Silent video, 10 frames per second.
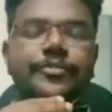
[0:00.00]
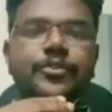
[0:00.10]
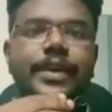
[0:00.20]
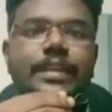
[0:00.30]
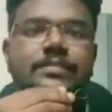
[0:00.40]

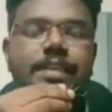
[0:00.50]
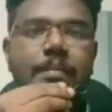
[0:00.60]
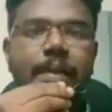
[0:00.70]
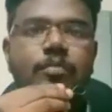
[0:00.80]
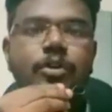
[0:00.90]
you can see
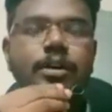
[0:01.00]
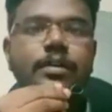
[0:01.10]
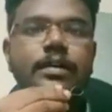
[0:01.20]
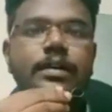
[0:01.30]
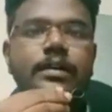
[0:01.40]
my book,
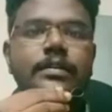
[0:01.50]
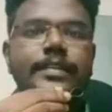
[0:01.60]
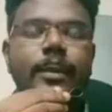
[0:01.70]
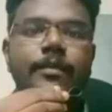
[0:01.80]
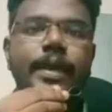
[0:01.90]

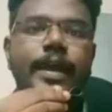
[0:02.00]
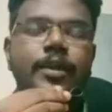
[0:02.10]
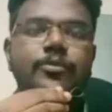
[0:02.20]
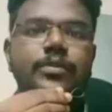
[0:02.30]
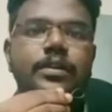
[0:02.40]
there will be
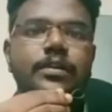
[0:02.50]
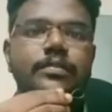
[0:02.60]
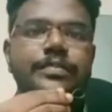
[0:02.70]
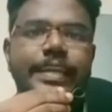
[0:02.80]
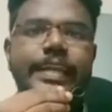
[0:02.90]
around
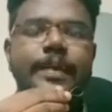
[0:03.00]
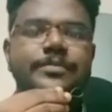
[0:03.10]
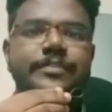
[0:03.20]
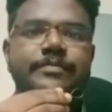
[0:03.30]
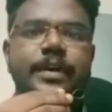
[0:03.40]
3
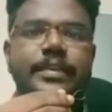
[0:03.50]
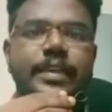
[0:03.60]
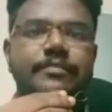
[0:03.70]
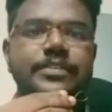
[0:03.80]
types of marking,